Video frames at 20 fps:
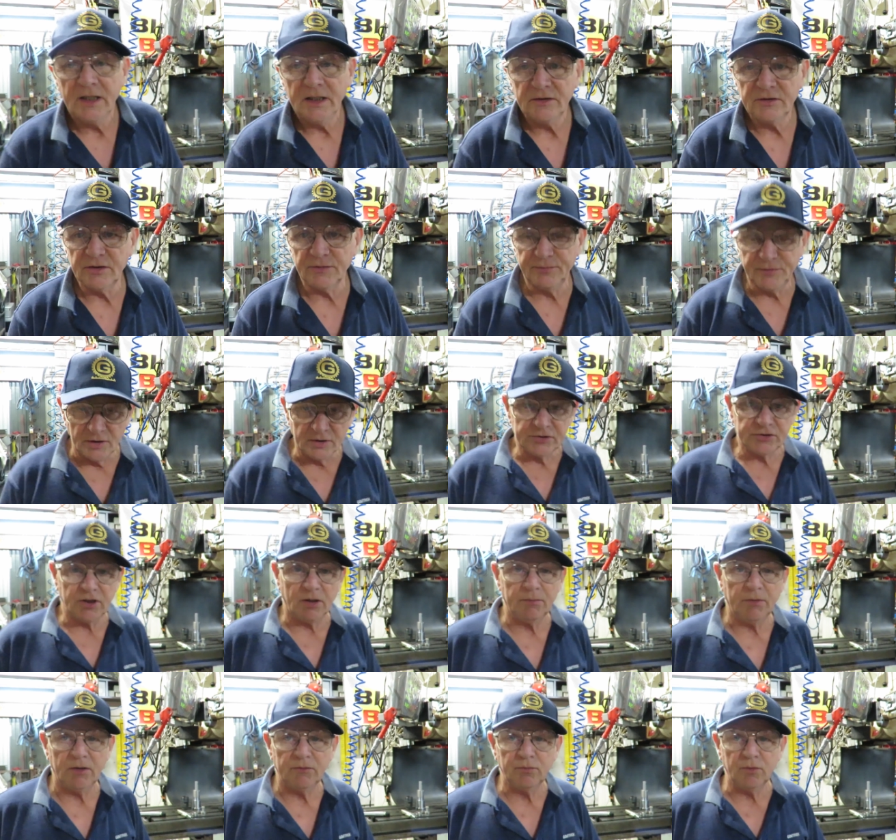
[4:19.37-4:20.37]
It's the first
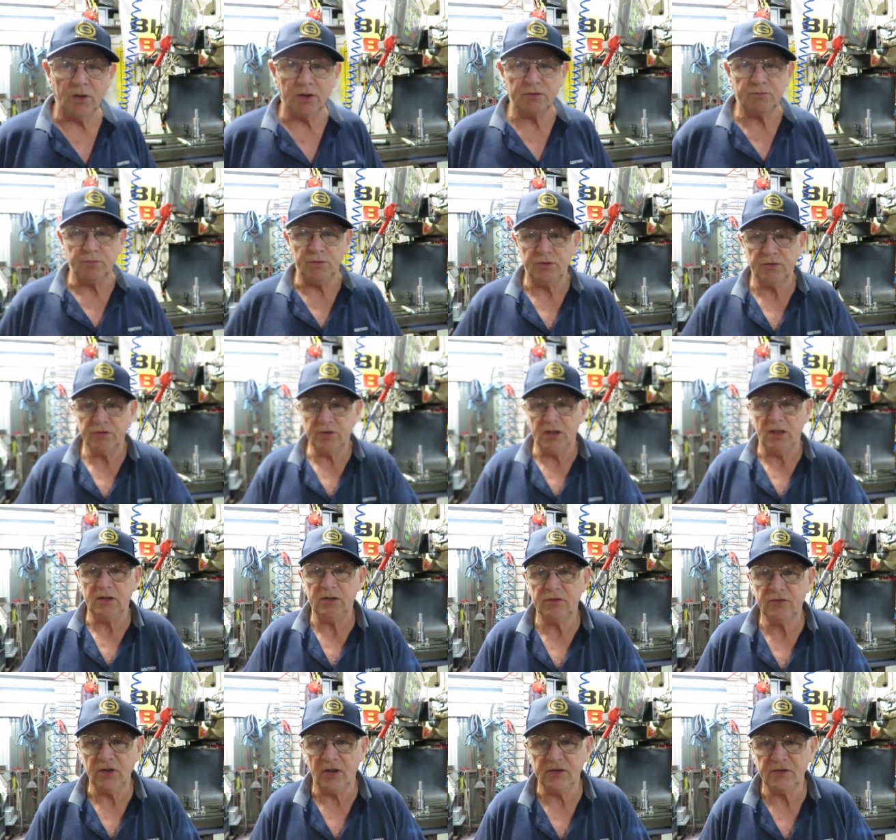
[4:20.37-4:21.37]
time I've worked with
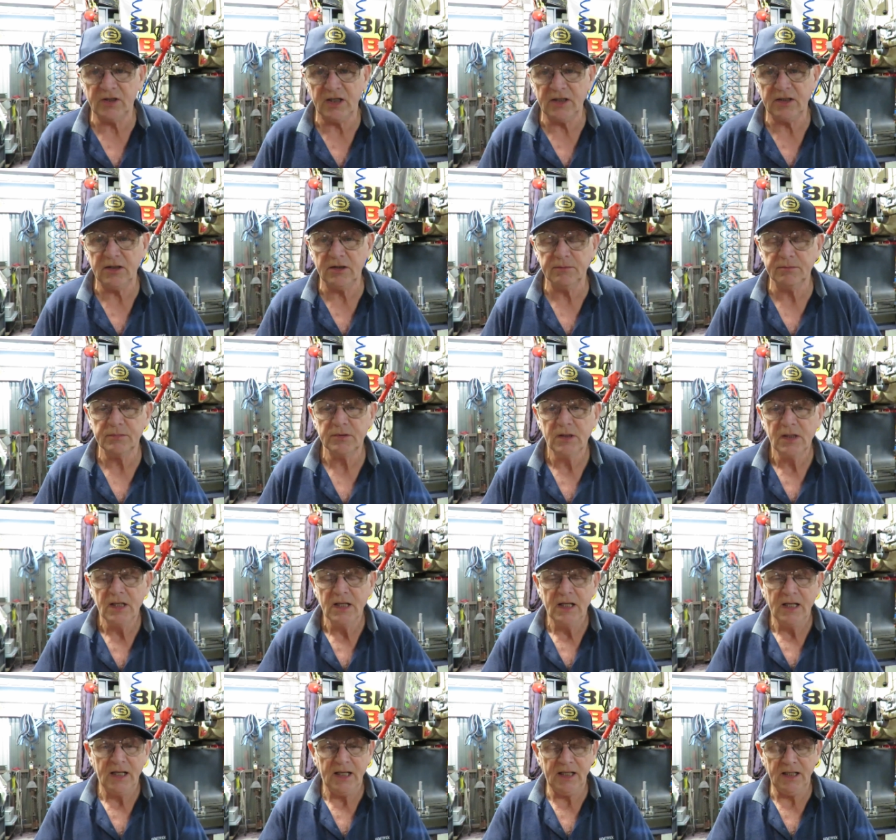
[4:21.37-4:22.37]
uh, titanium
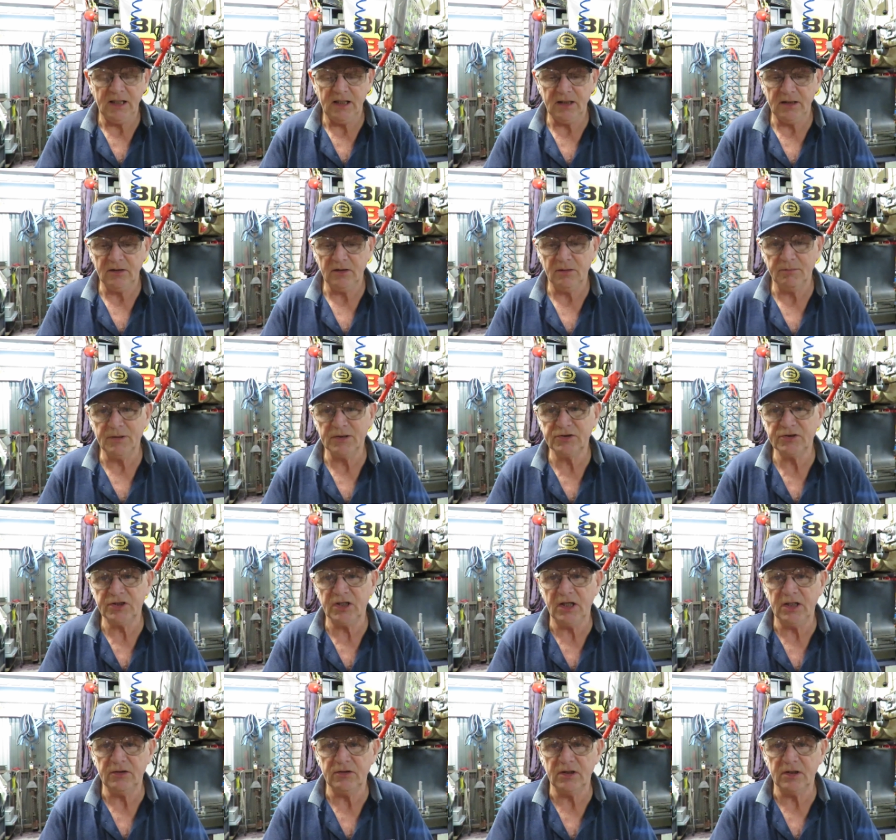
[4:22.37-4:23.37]
and I must
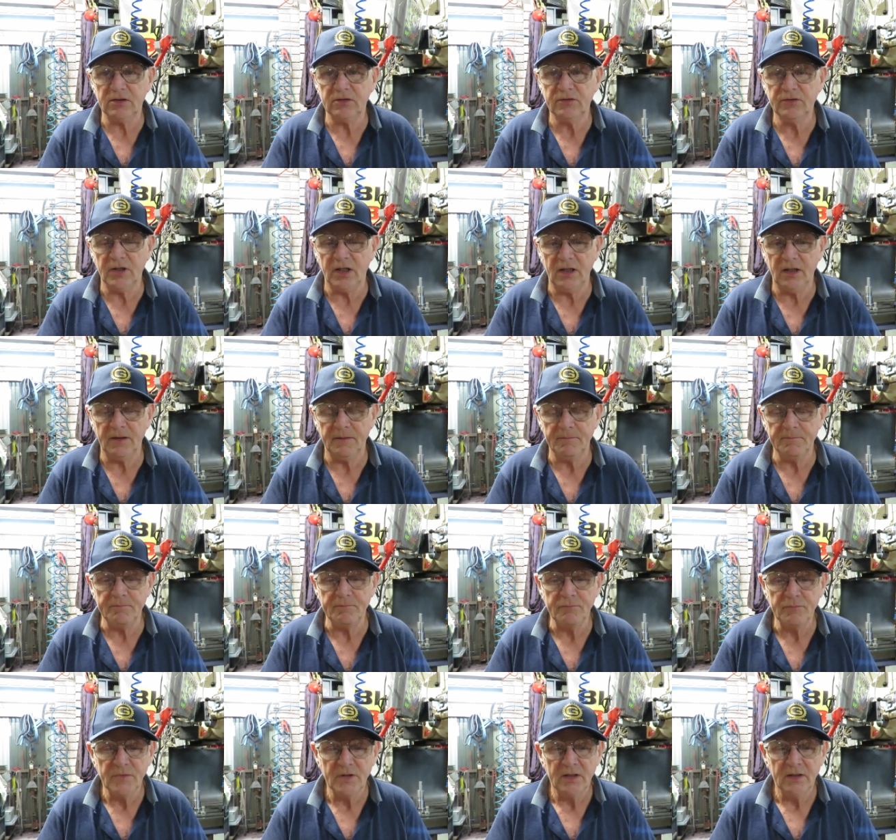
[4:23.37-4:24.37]
say that
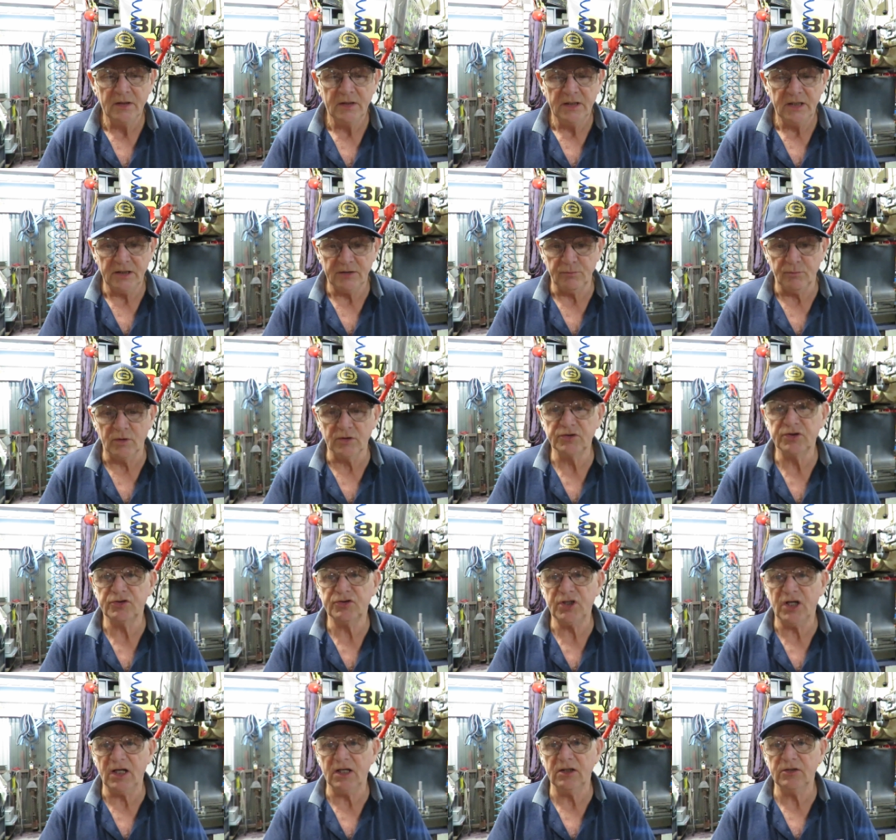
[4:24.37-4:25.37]
um, it was a
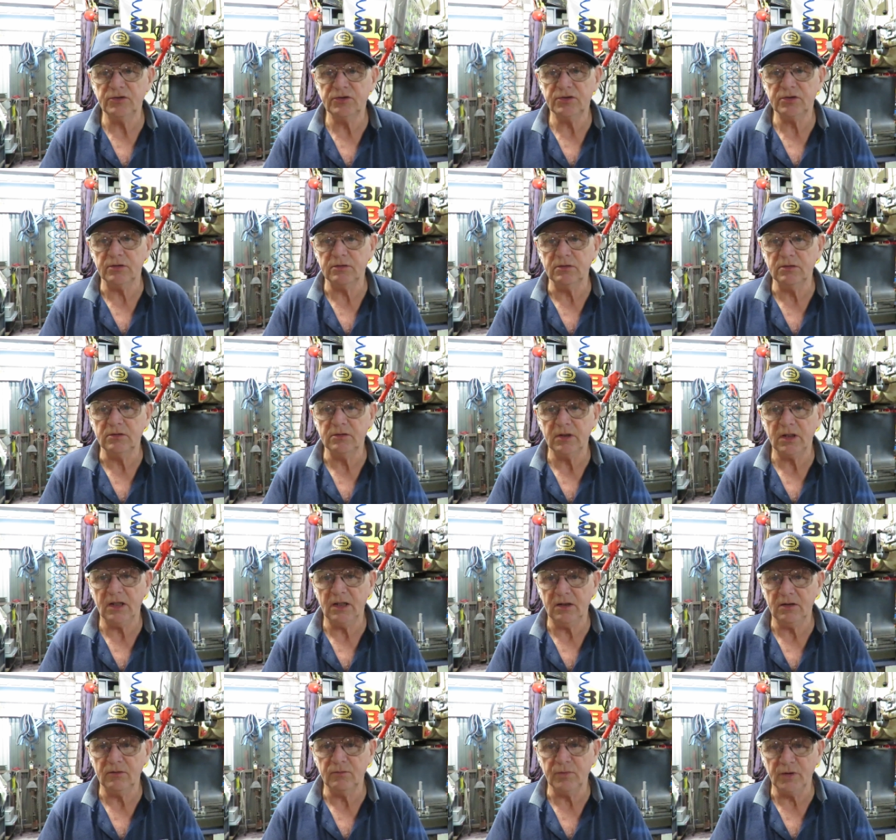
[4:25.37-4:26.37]
challenge and,
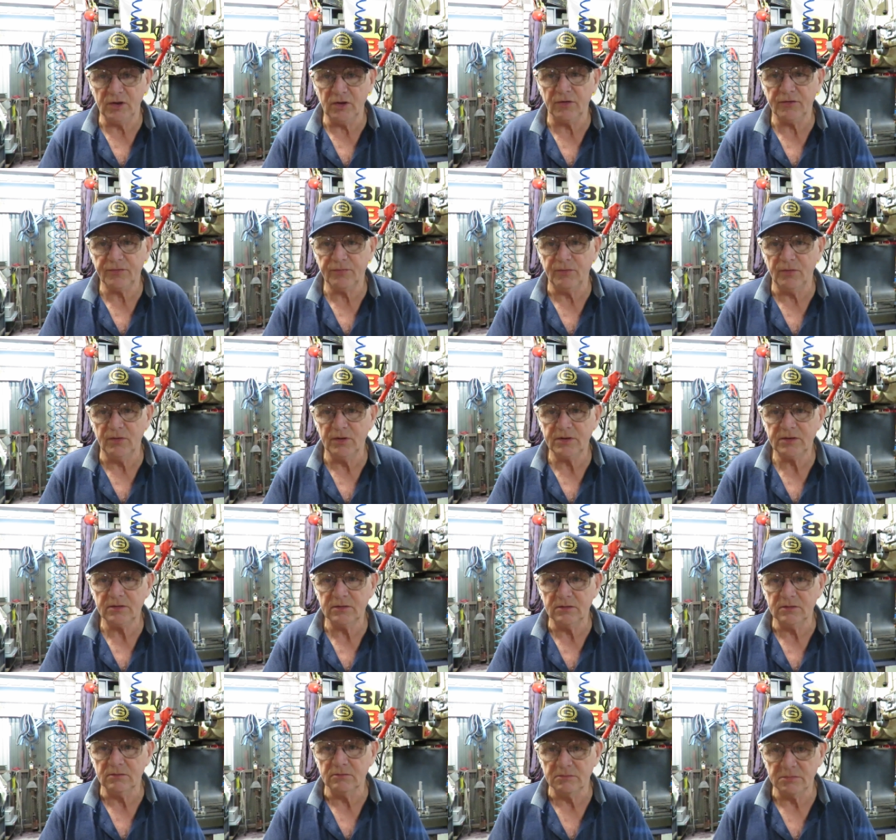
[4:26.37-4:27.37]
and we got through it
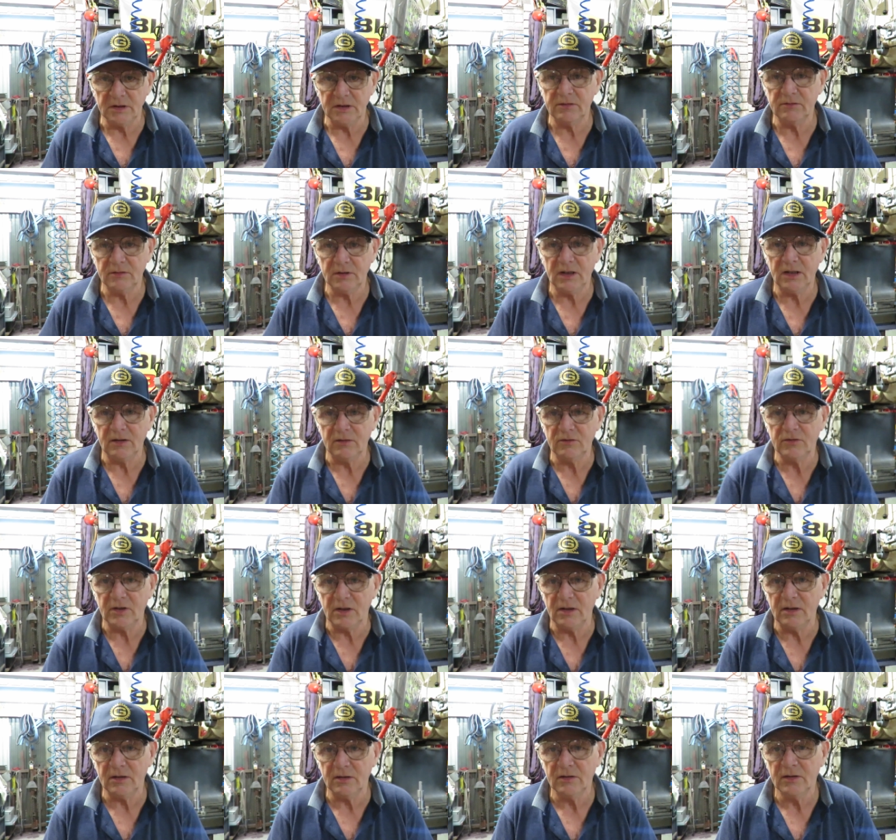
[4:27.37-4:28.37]
and, and, and,
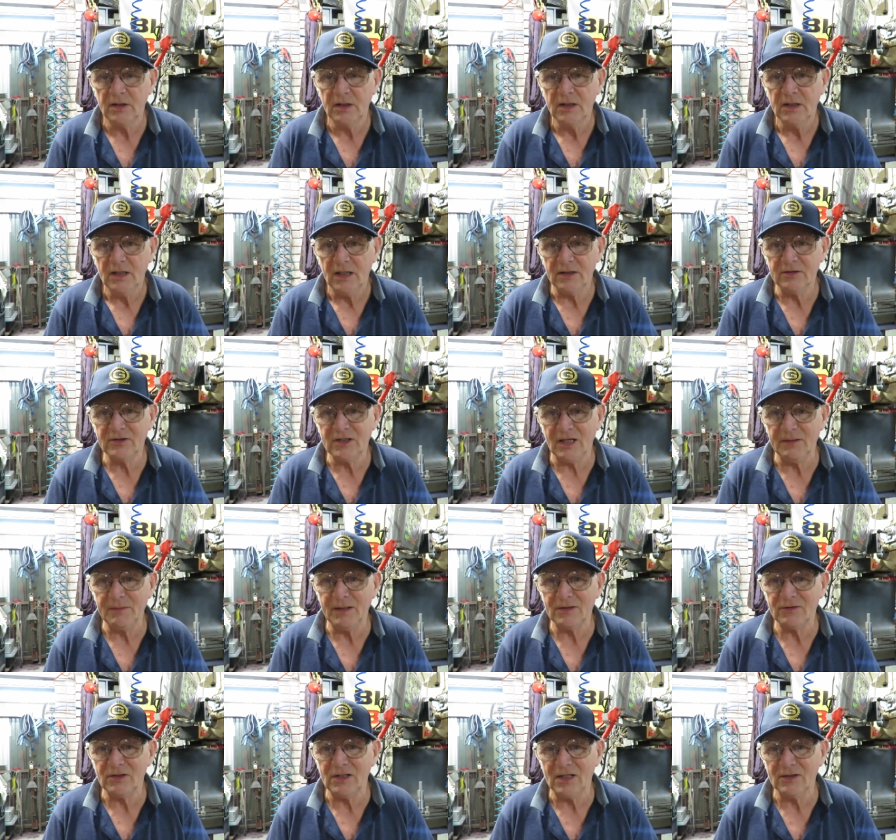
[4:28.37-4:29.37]
uh, and came
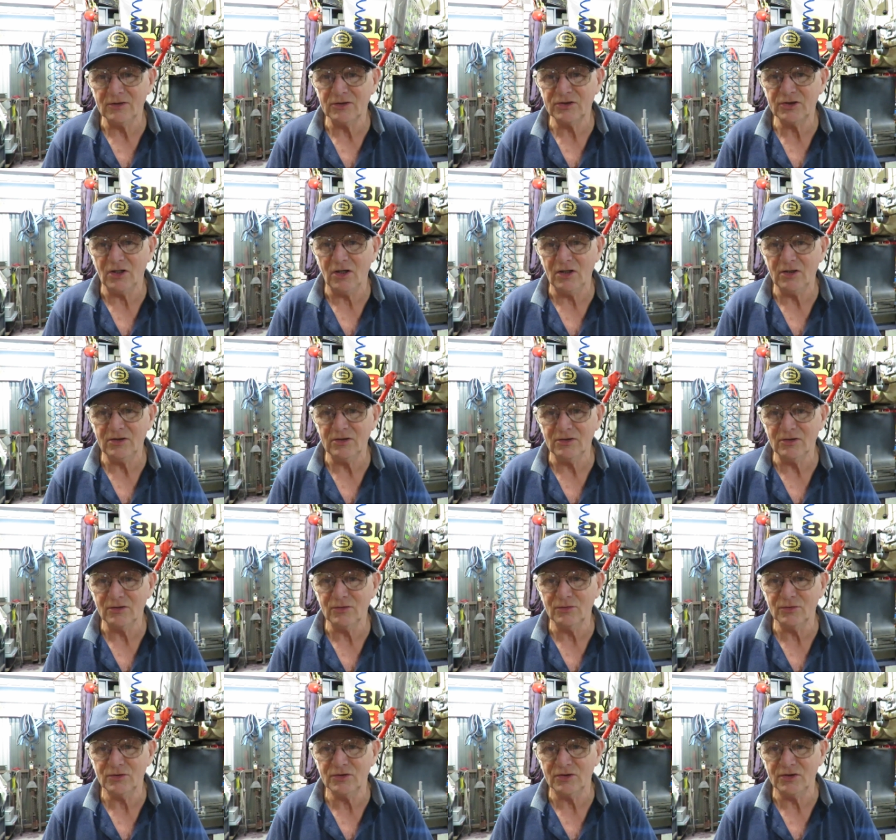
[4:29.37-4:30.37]
out the other side in a
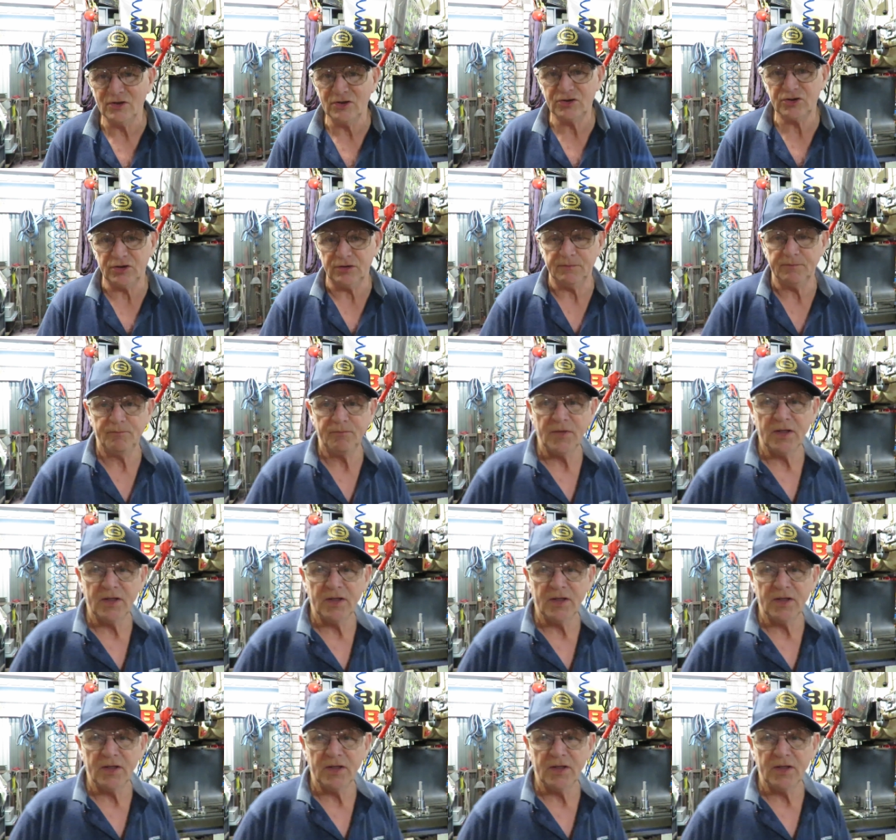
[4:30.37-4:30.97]
good condition.